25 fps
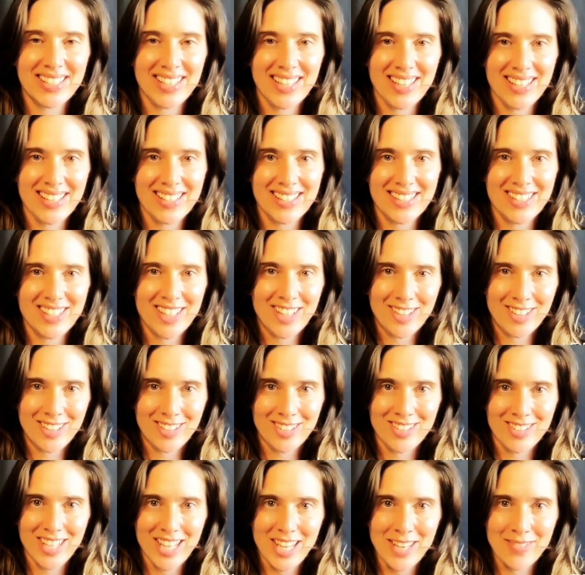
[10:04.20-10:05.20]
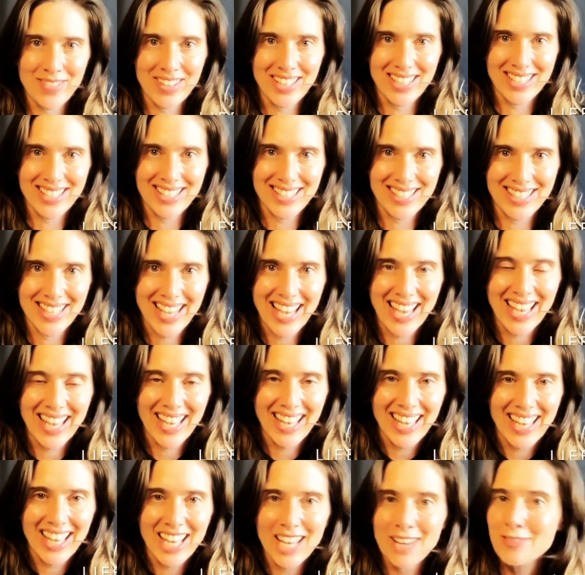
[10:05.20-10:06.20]
is Daryl Davis.
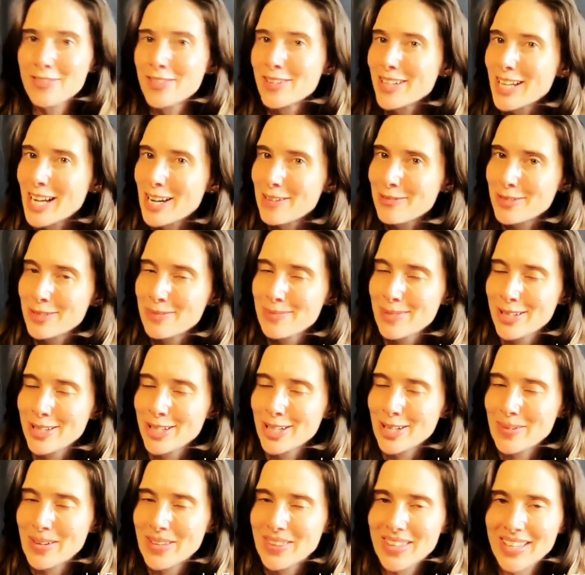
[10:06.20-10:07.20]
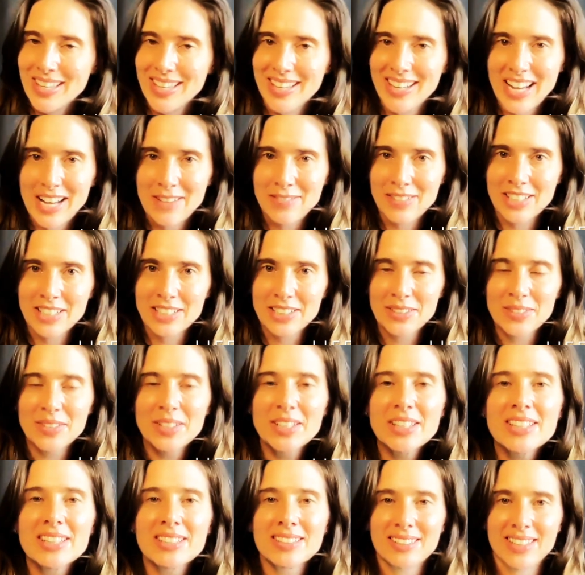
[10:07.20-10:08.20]
If you're not familiar with it, I've
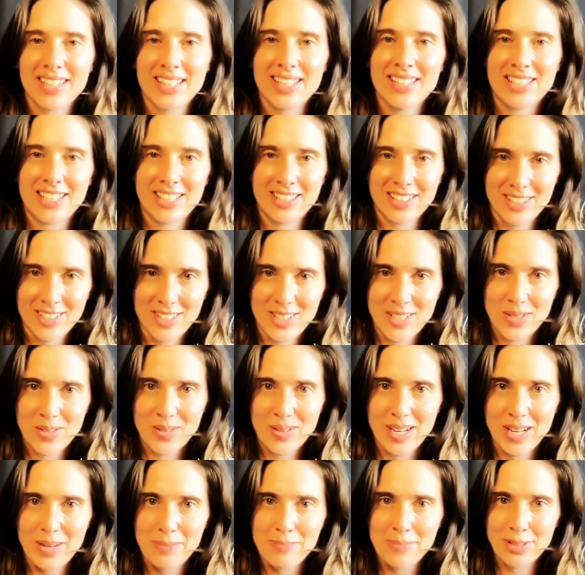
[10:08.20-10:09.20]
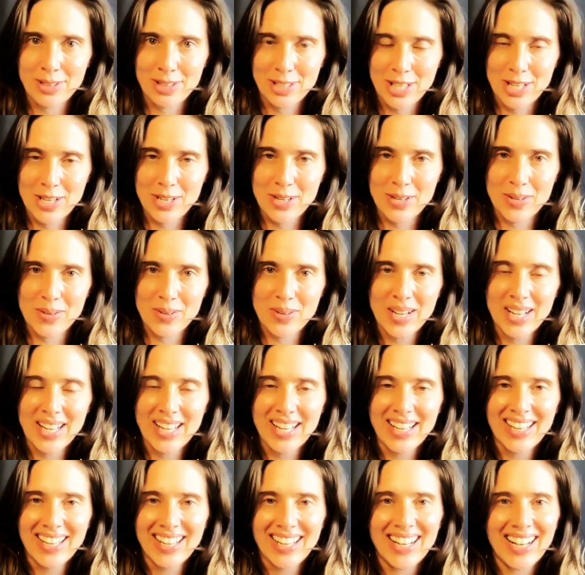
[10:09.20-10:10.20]
included the link to the story below.
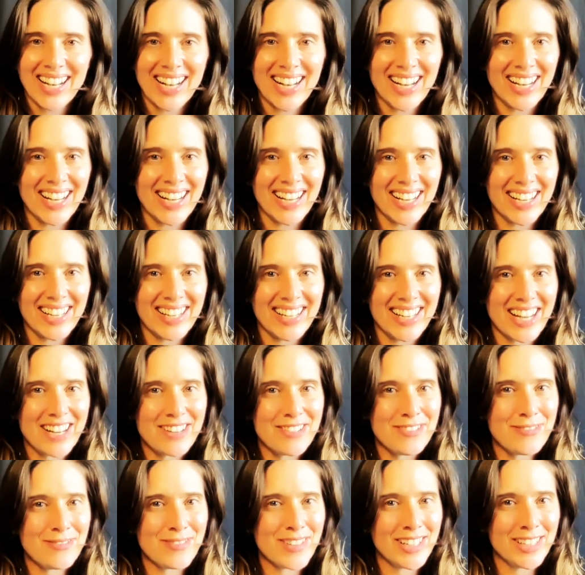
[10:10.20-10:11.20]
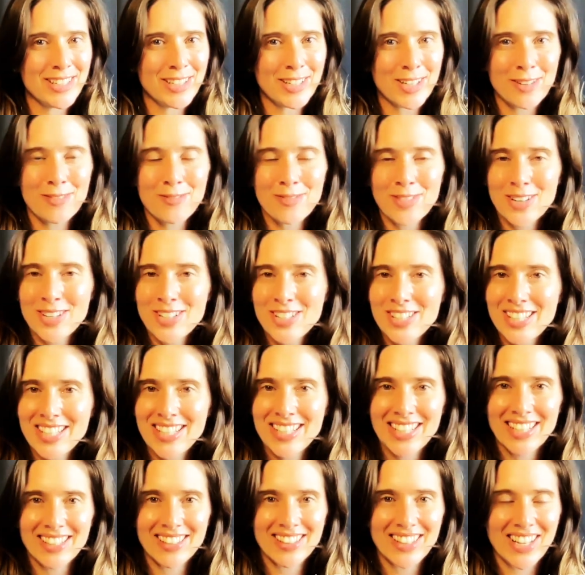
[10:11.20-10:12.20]
Have fun conversing
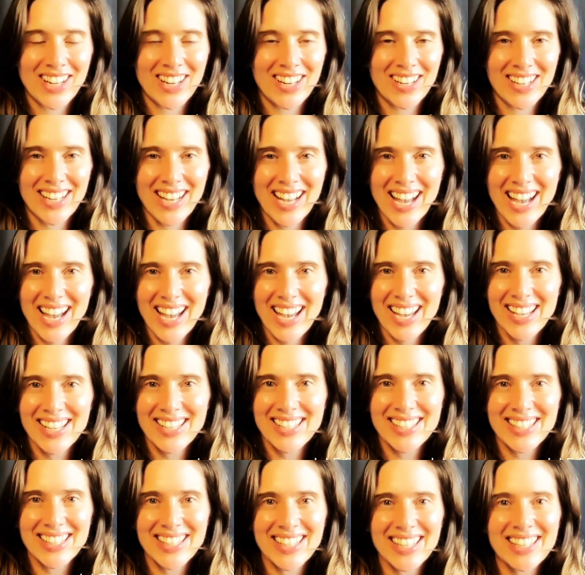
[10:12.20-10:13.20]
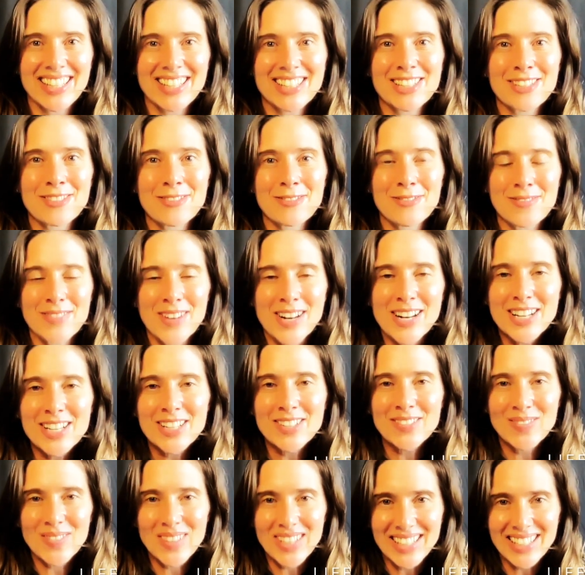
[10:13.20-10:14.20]
out there, guys. It's
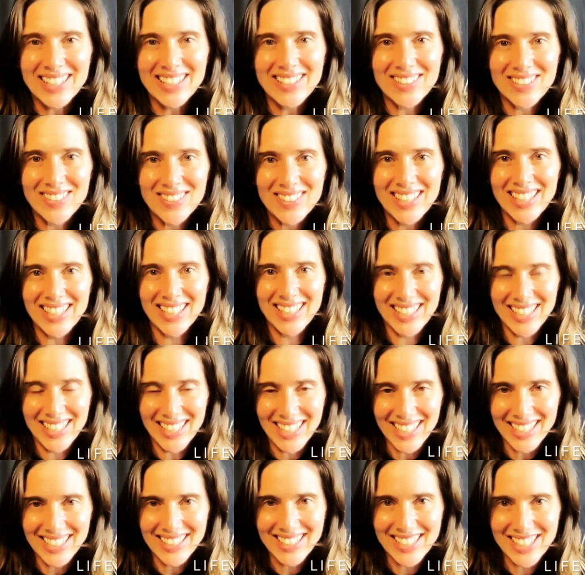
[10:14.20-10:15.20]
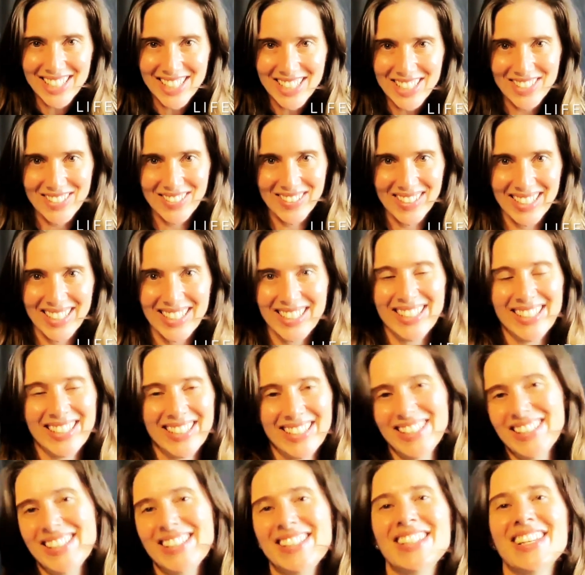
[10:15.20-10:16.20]
fun when you get into it.
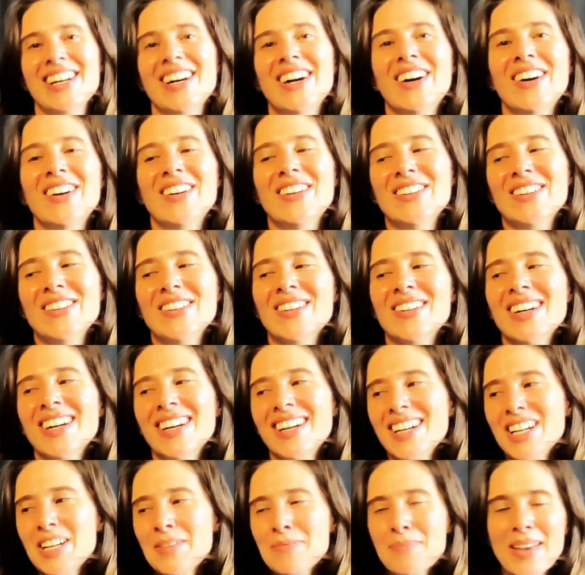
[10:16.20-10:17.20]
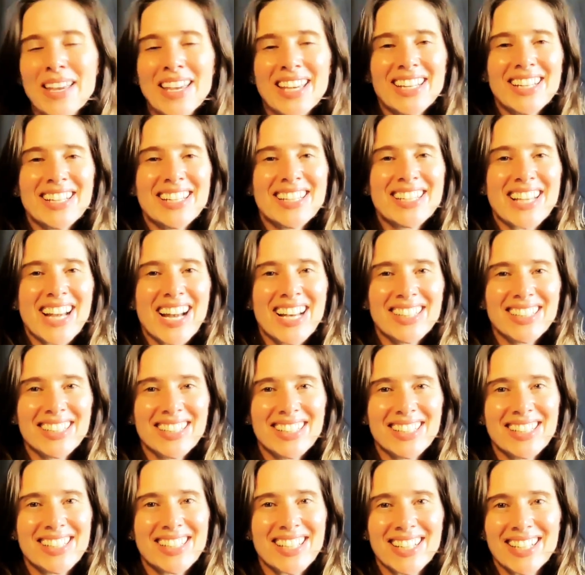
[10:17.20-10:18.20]
So make it a
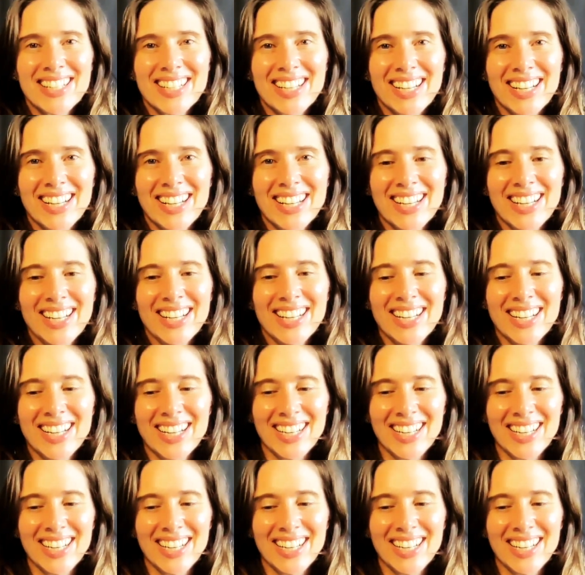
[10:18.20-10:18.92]
challenge and